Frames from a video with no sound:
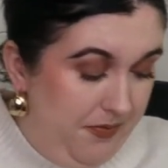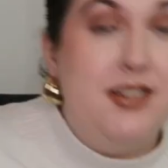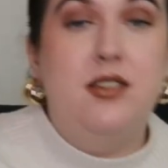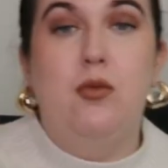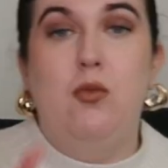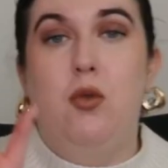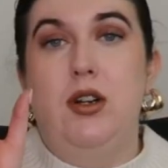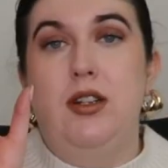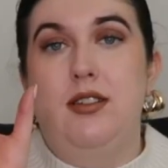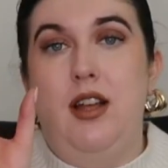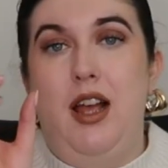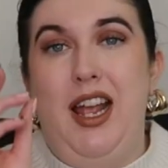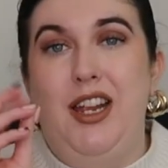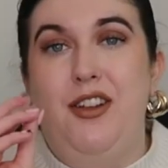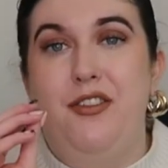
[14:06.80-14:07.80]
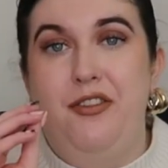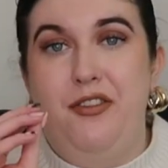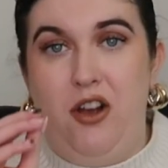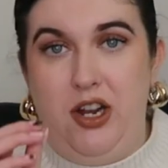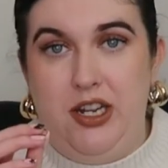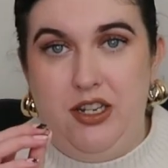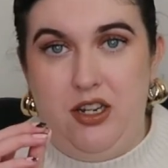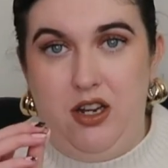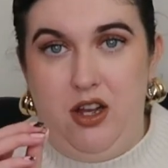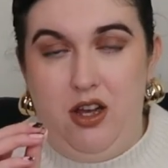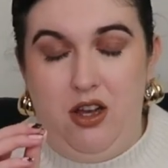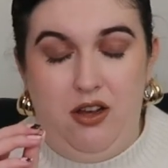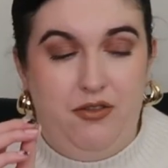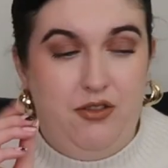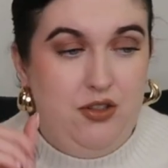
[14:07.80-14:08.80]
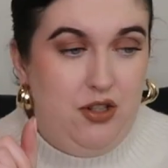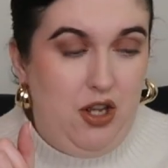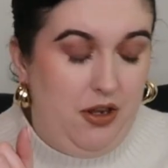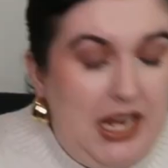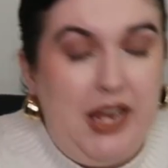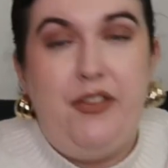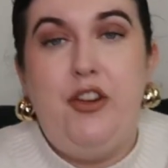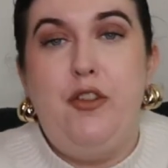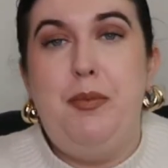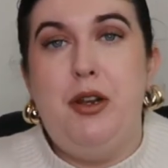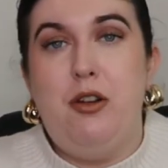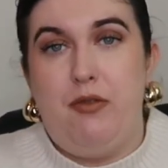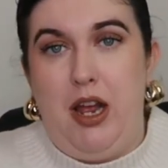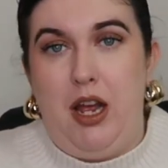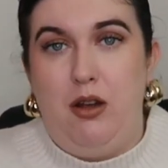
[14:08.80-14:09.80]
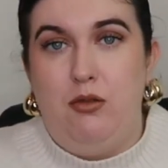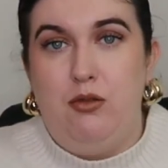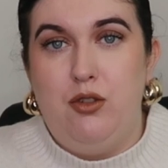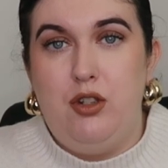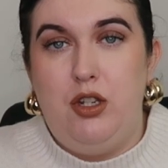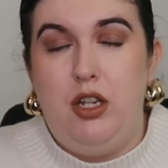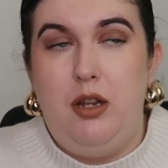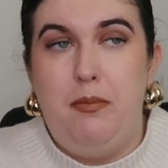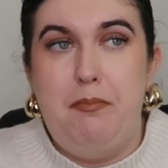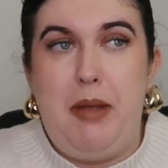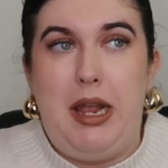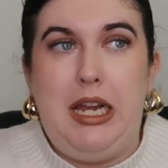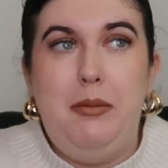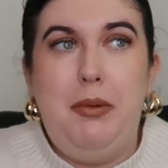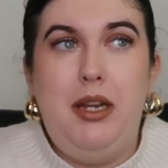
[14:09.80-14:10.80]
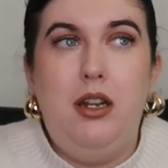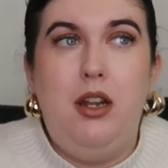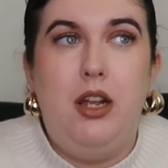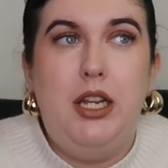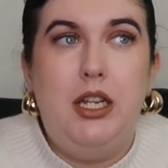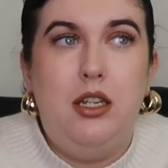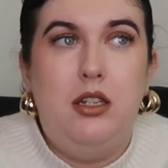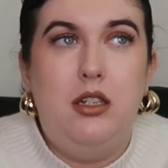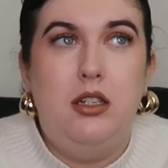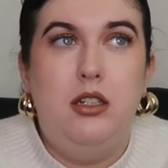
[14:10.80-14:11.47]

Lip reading: this was a £5.50. So if you've been around, maybe like,